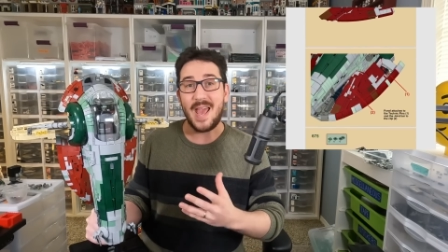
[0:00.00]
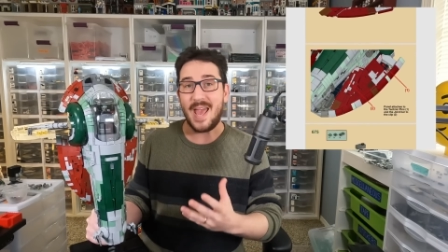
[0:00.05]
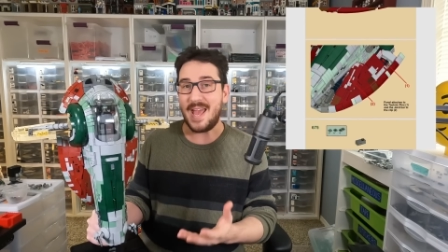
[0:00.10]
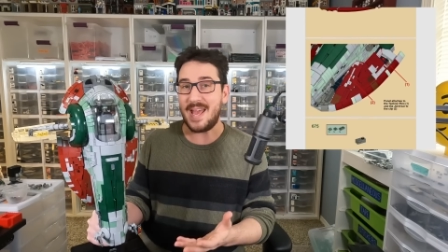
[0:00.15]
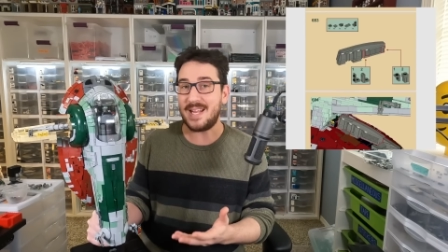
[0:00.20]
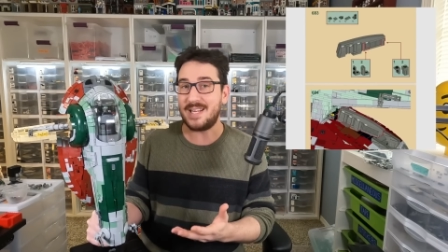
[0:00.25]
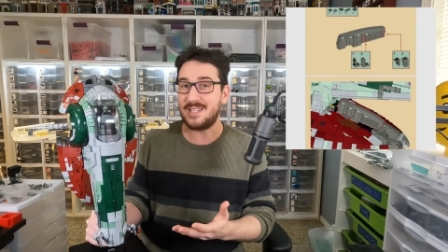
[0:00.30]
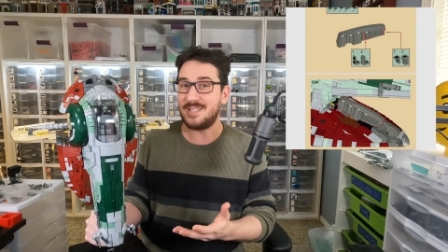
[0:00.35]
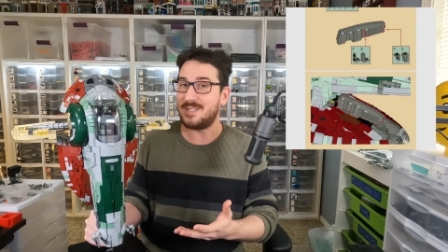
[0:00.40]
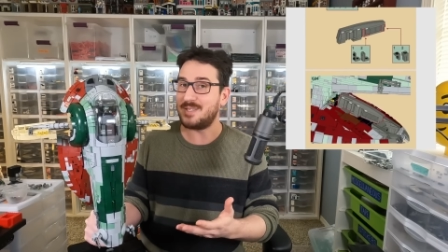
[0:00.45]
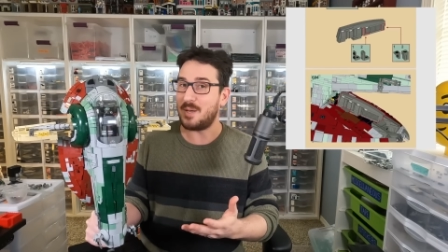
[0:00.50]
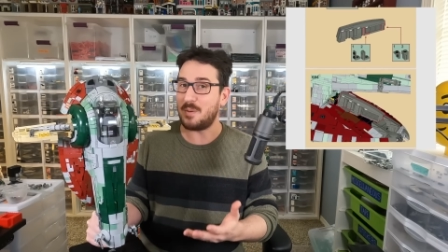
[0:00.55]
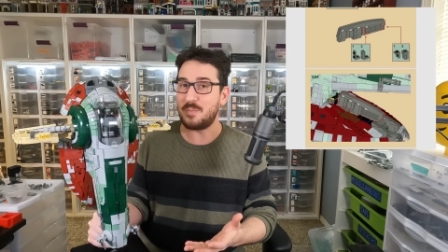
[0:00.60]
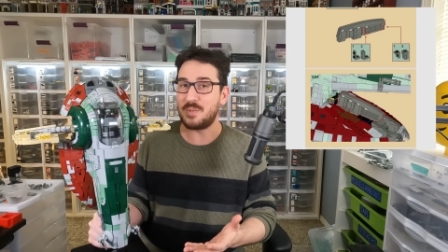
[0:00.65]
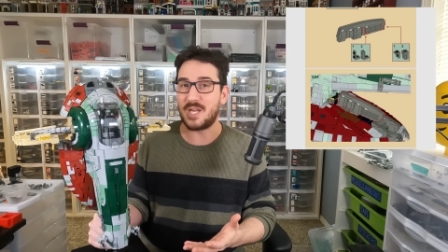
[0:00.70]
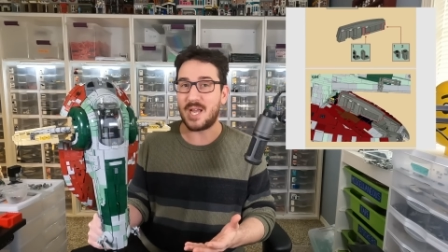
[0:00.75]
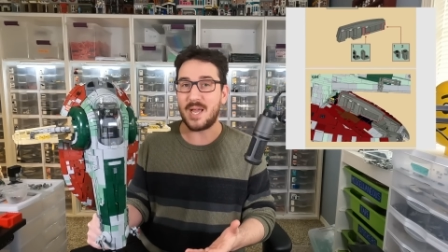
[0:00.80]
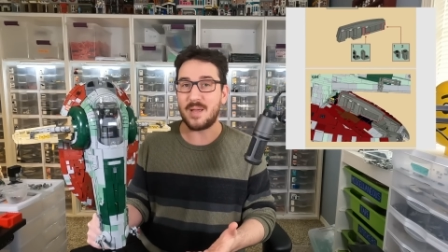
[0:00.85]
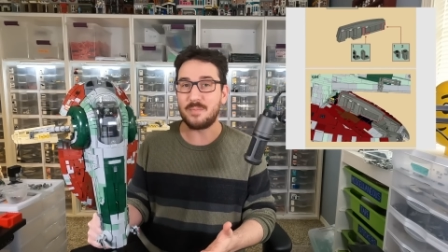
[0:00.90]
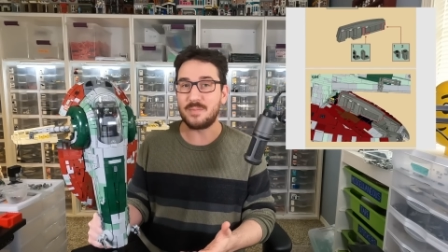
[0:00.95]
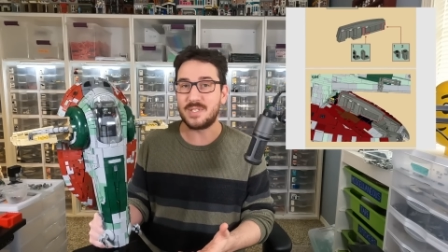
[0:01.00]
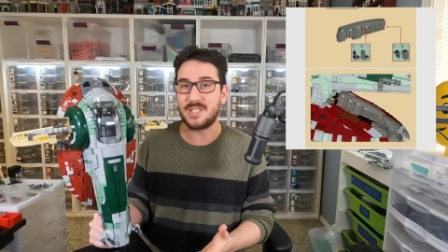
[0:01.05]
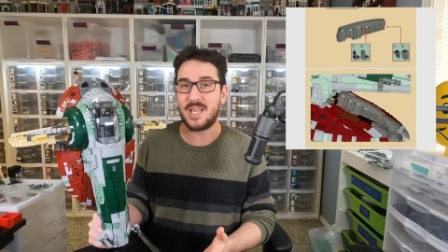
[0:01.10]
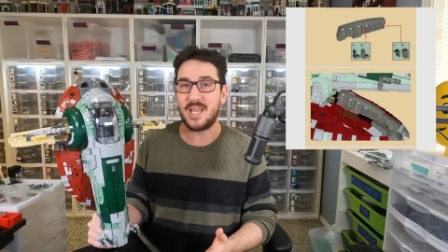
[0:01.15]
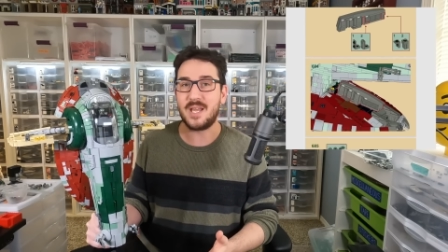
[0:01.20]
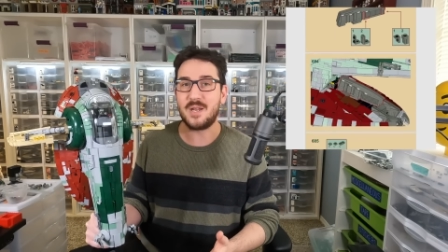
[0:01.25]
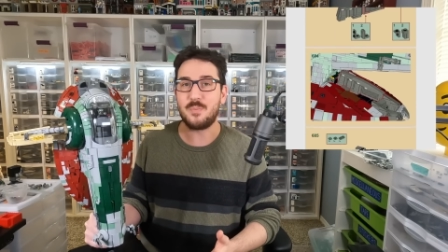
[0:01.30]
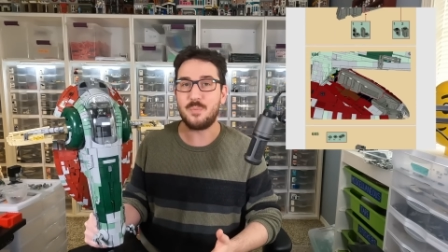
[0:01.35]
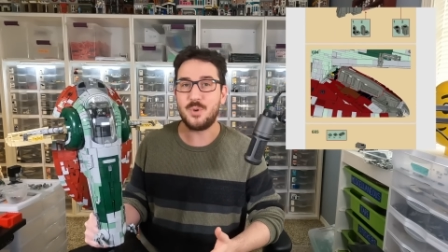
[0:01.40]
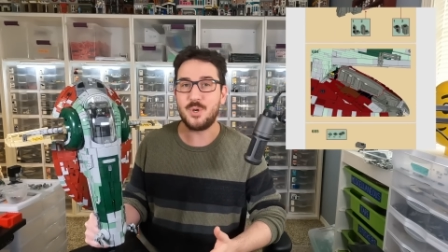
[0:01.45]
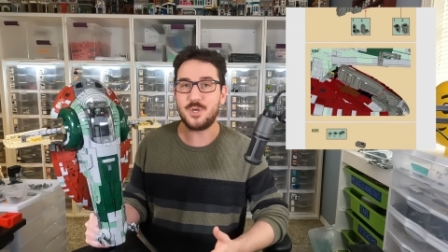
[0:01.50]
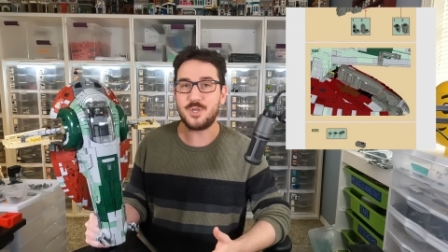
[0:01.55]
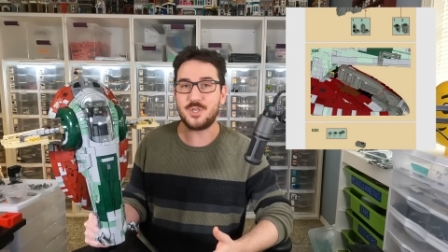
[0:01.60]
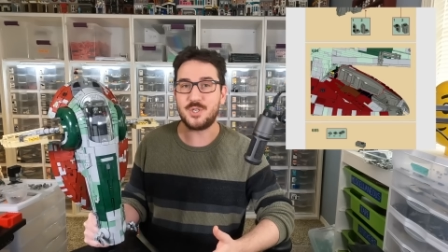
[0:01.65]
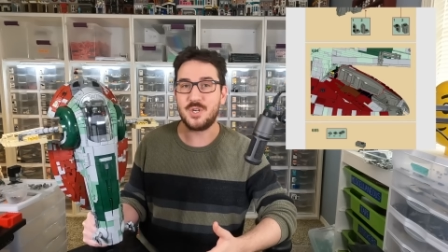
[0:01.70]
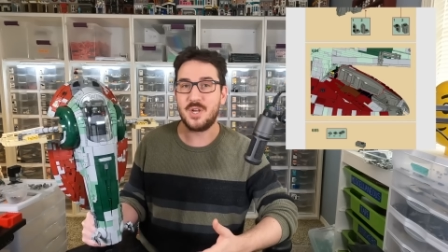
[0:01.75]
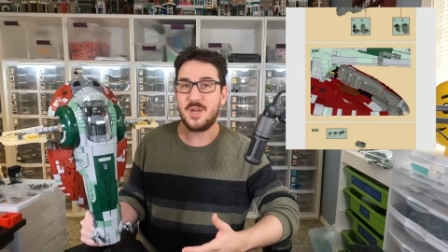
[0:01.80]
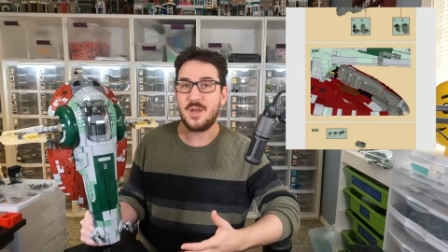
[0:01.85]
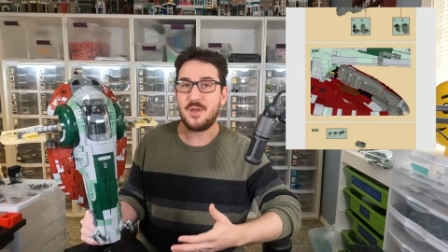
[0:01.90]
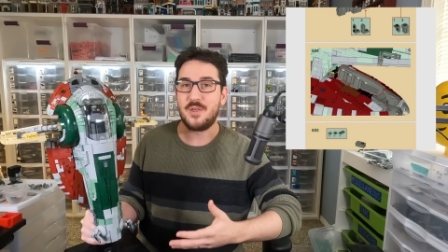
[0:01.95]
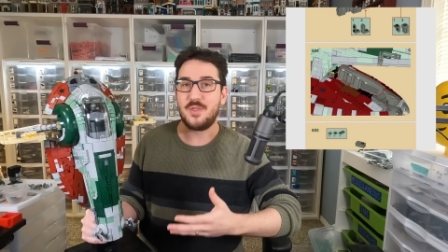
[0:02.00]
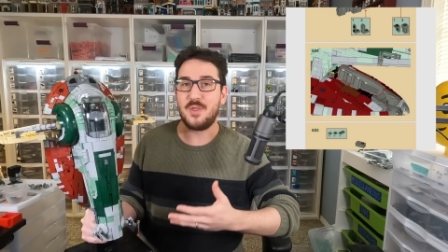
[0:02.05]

and sometimes can push